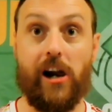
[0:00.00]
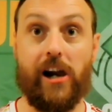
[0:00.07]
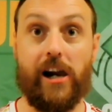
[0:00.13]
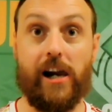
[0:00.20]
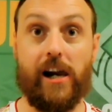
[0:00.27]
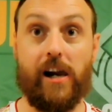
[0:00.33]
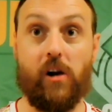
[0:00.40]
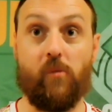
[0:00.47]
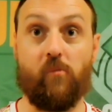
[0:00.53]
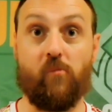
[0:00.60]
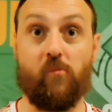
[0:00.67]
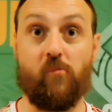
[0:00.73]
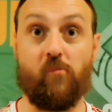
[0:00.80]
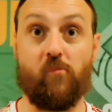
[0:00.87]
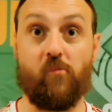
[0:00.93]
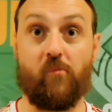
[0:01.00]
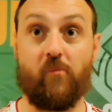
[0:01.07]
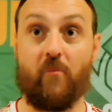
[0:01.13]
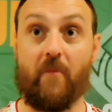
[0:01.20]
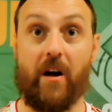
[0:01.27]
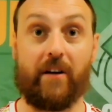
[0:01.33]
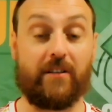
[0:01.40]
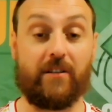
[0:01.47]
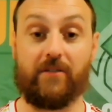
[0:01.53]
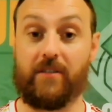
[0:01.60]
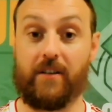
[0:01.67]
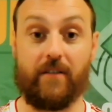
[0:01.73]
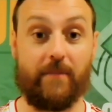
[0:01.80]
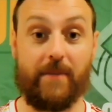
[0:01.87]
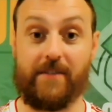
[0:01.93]
I don't
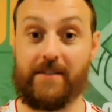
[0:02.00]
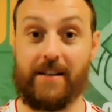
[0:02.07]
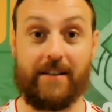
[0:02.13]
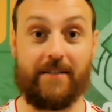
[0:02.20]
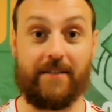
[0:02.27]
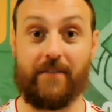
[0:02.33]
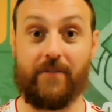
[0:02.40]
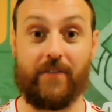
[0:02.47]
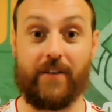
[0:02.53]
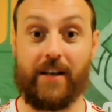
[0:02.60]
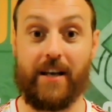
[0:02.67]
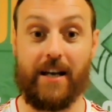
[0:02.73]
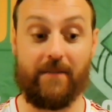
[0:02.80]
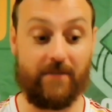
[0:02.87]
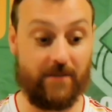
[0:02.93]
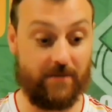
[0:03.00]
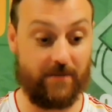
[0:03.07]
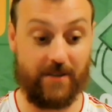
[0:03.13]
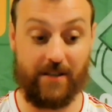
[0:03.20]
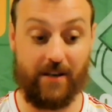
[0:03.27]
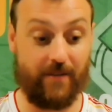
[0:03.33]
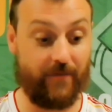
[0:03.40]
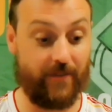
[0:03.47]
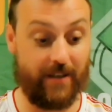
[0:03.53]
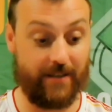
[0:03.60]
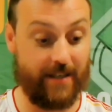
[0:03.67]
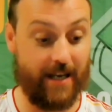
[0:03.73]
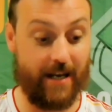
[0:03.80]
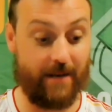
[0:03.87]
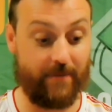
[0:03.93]
think I've missed anything from the game. There's an awful
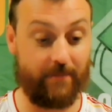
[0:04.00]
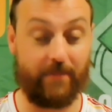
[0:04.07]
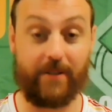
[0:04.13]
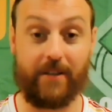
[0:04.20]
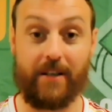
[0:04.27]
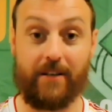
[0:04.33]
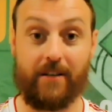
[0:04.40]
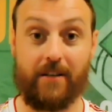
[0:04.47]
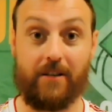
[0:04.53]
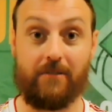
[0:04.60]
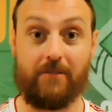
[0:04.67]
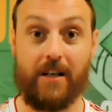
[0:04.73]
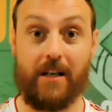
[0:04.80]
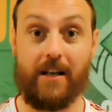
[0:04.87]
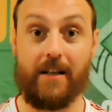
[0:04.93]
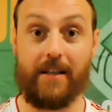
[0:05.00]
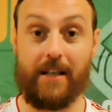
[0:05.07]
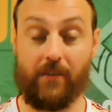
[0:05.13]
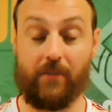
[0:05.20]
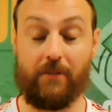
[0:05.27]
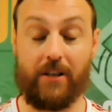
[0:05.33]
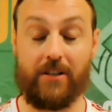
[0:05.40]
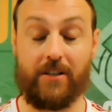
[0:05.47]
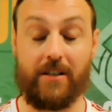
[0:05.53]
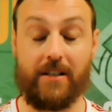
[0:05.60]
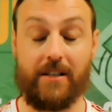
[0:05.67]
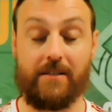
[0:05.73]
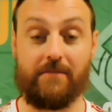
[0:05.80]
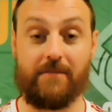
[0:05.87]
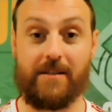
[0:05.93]
lot that happened, but there you go. Thanks for watching,
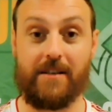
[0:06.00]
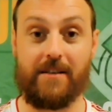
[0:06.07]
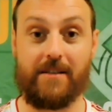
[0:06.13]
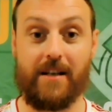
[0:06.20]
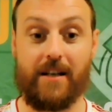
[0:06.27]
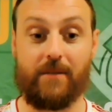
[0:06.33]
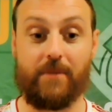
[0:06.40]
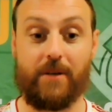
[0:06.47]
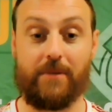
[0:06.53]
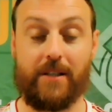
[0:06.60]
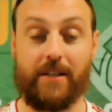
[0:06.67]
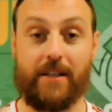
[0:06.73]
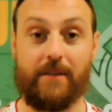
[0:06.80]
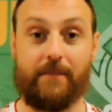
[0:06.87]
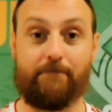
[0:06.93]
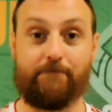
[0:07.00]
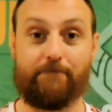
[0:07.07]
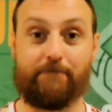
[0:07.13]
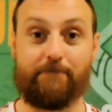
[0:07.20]
guys. We'll see you later. Bye bye now.